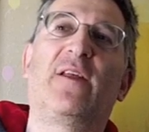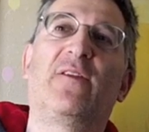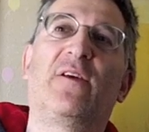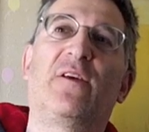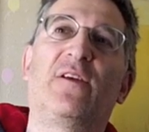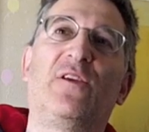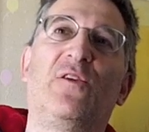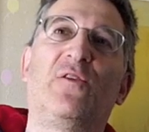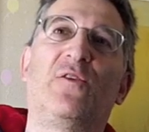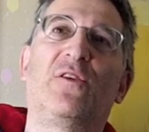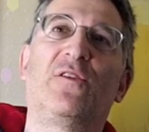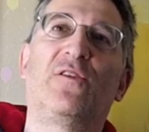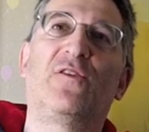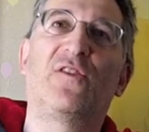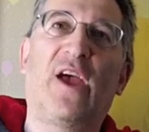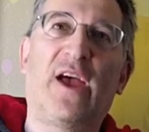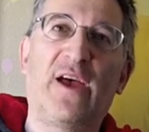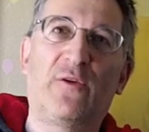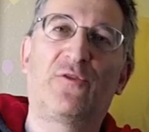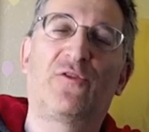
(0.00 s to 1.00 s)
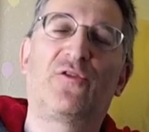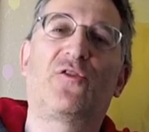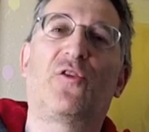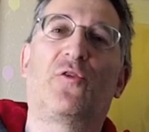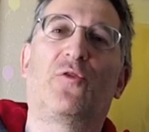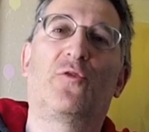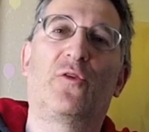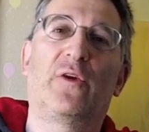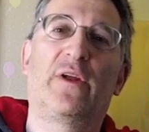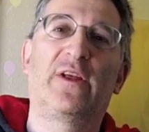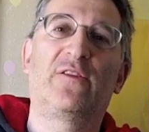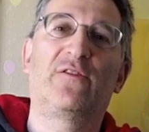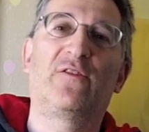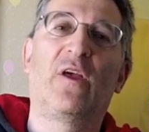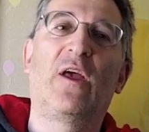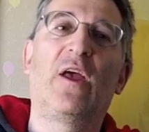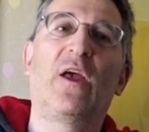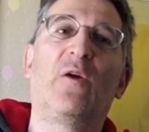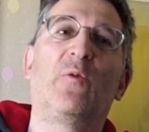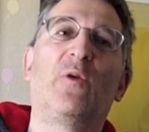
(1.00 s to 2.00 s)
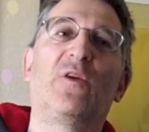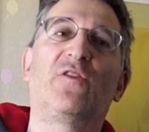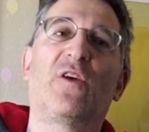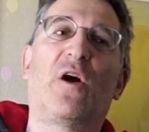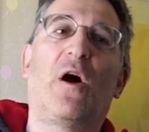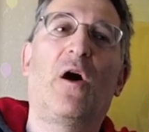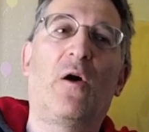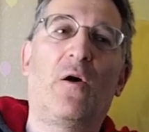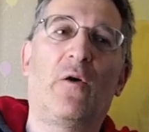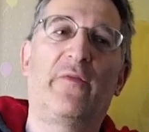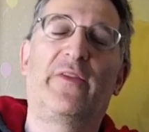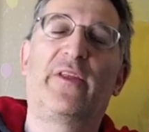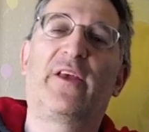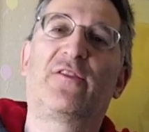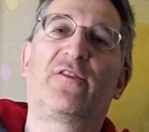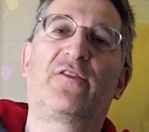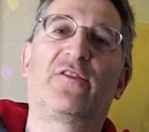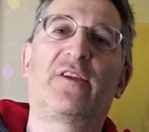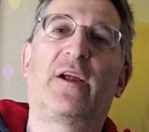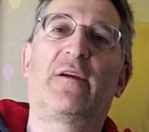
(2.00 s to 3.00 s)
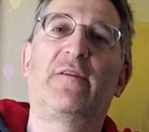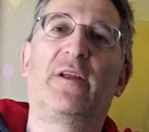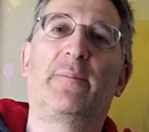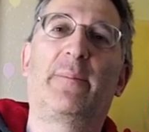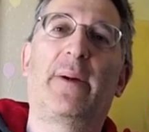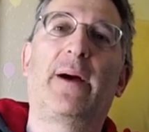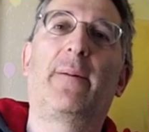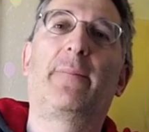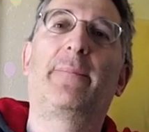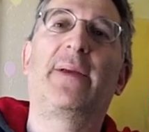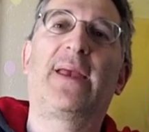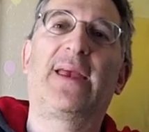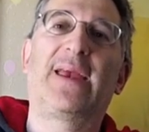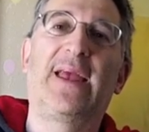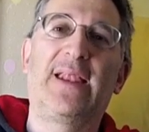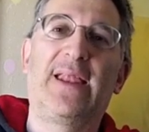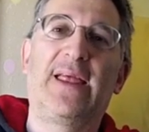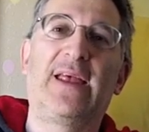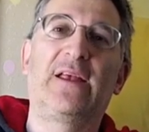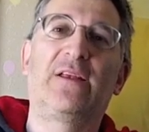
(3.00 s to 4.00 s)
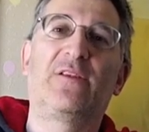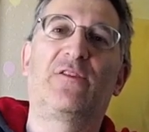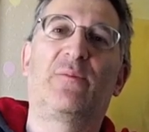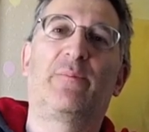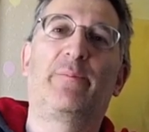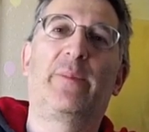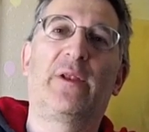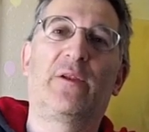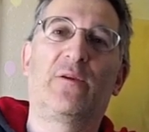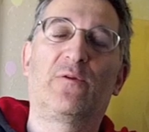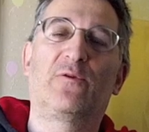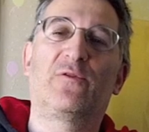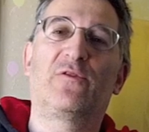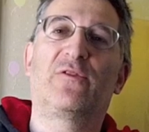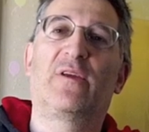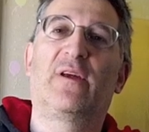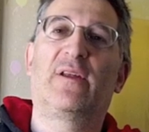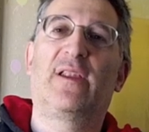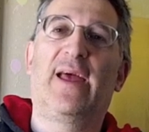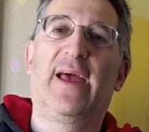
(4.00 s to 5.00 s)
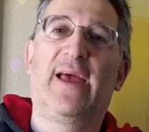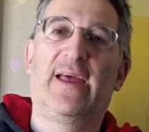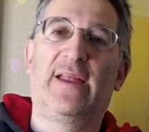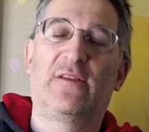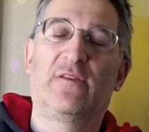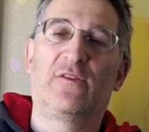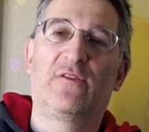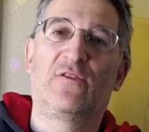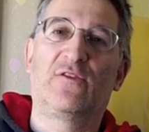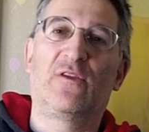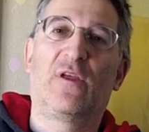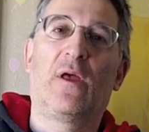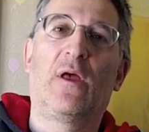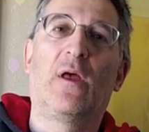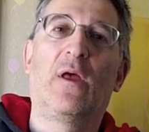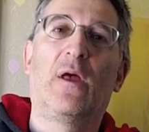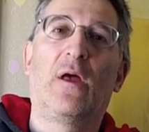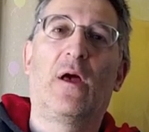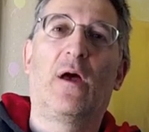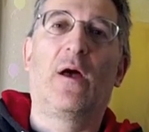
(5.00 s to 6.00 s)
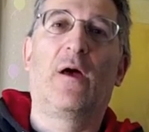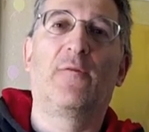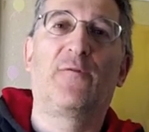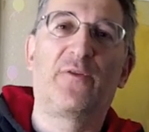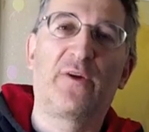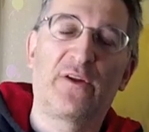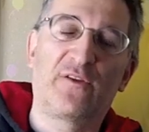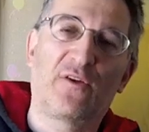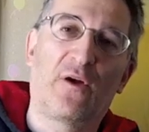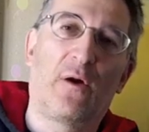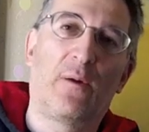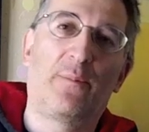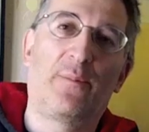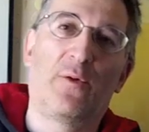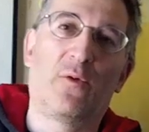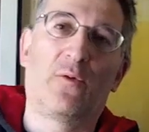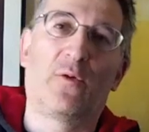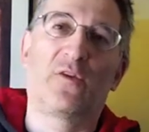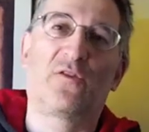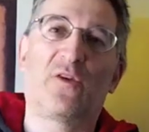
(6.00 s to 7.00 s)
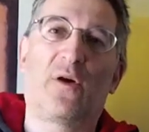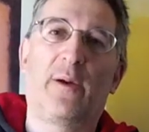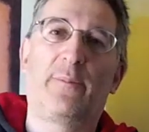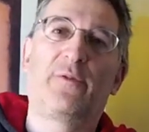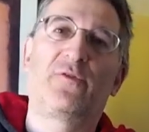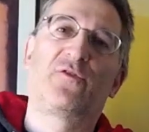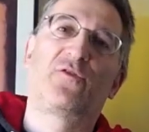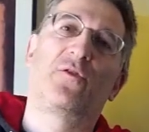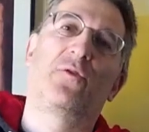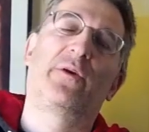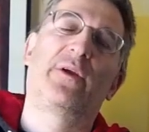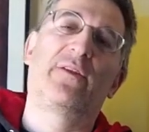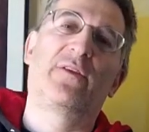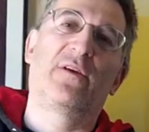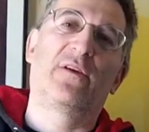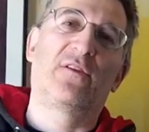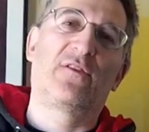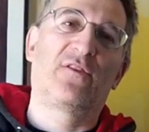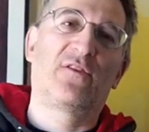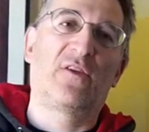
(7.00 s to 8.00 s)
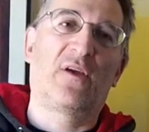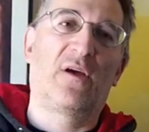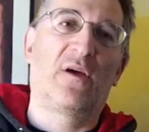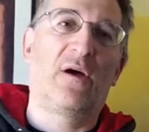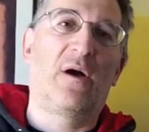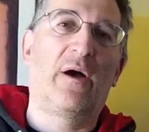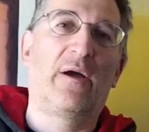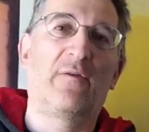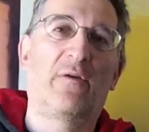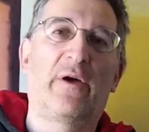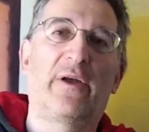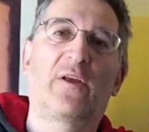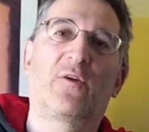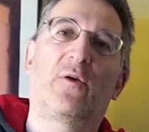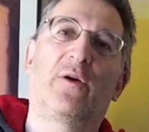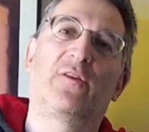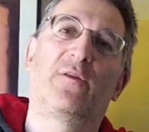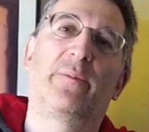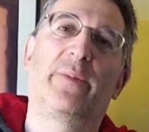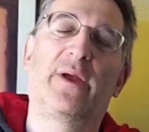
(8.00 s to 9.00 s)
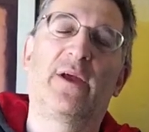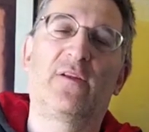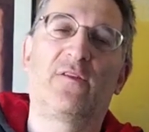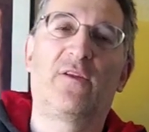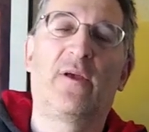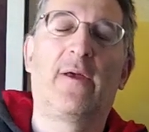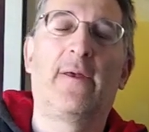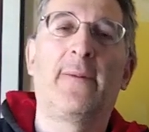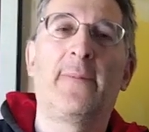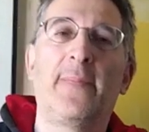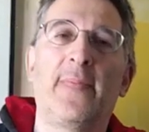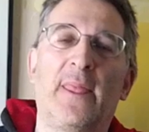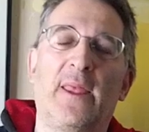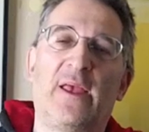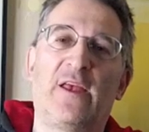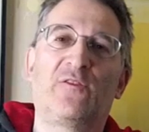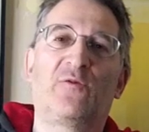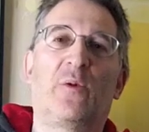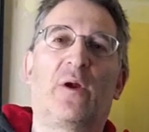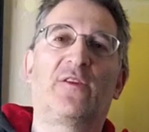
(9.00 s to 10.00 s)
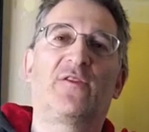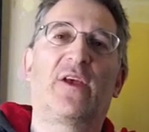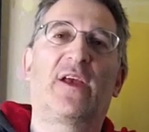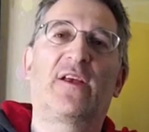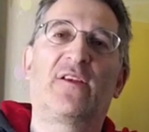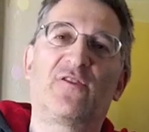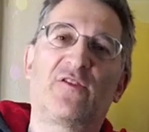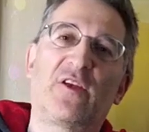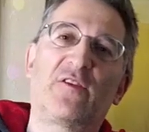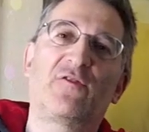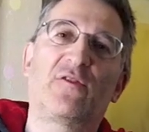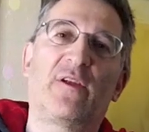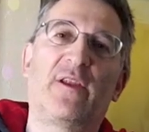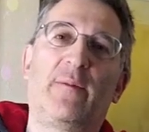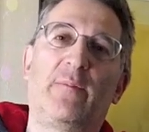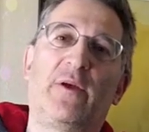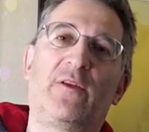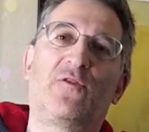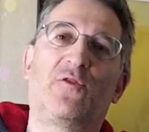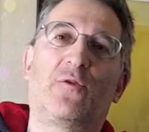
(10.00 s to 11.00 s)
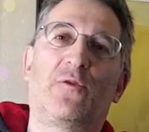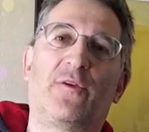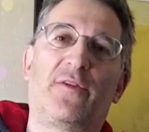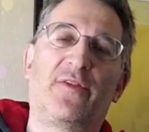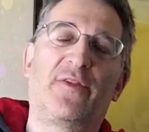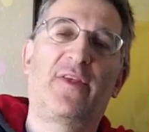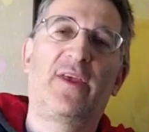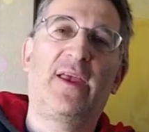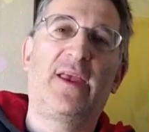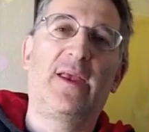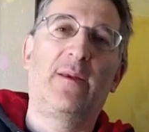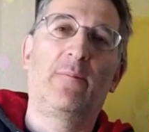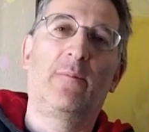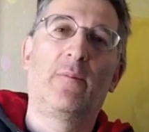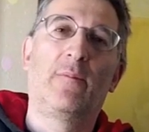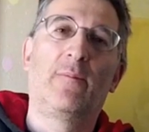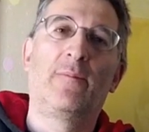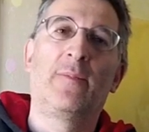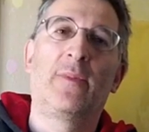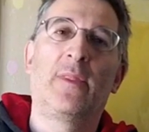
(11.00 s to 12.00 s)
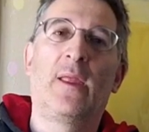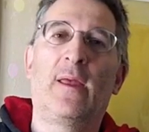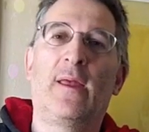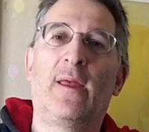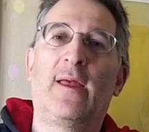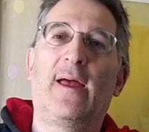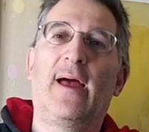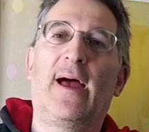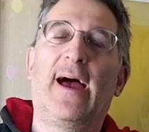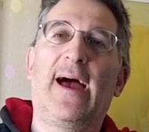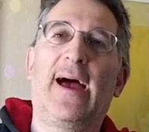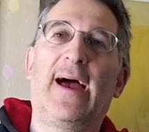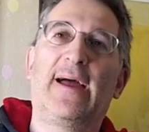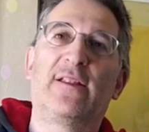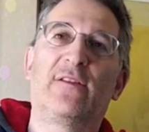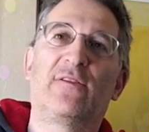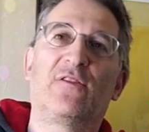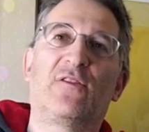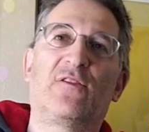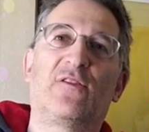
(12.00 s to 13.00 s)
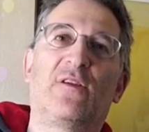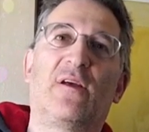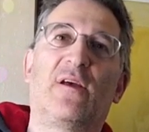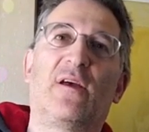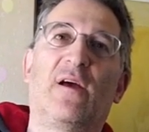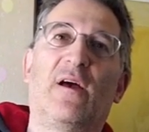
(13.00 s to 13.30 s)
in that you can tell stories which aren't necessarily about beginnings, middles, and ends. For example, a type of story that I write quite a bit is where I take a central image or a theme, and